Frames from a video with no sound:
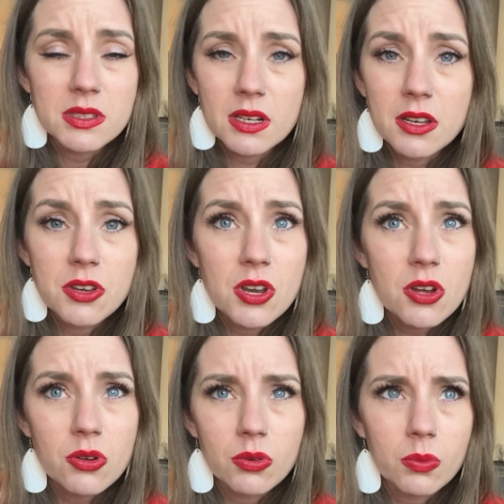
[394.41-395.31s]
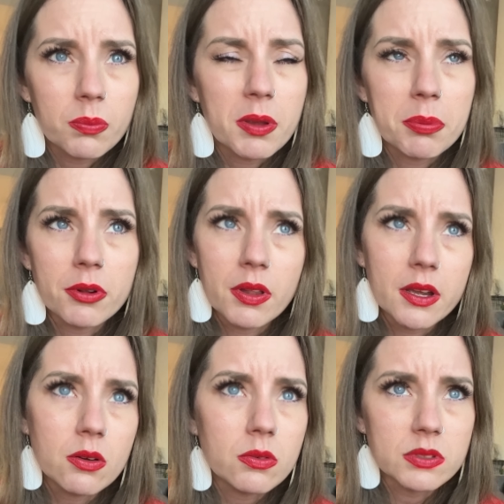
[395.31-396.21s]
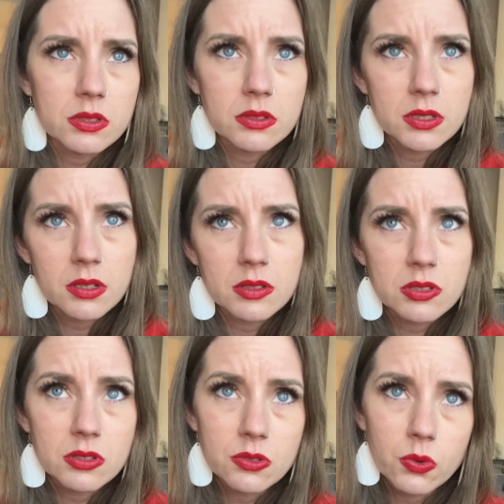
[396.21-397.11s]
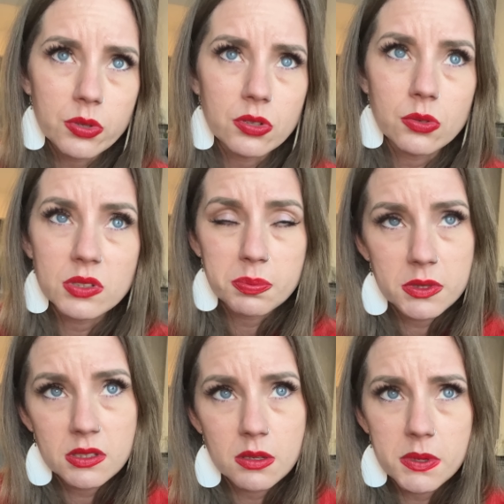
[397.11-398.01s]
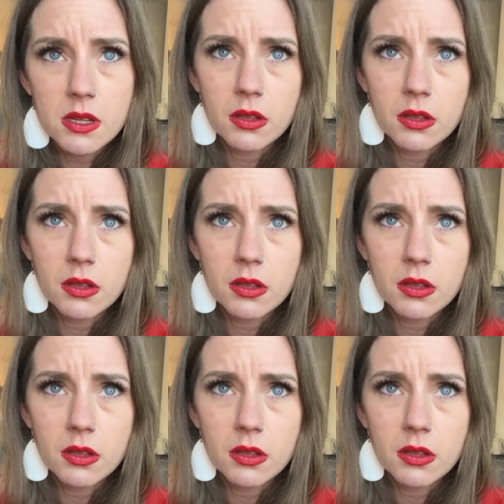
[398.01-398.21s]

And I know people are like, oh, it's a dentist, it's an ortho, it's PCP.